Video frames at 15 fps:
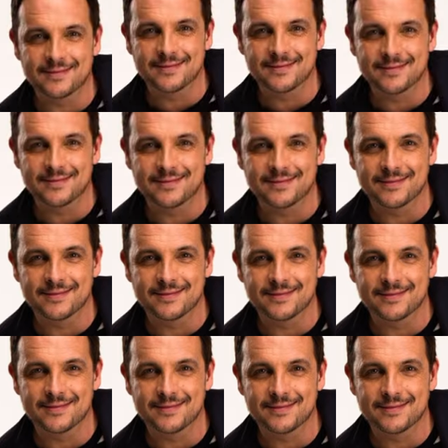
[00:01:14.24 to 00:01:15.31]

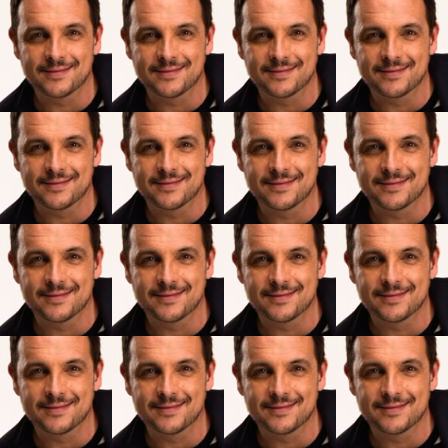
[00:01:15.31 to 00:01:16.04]
Nothing is said.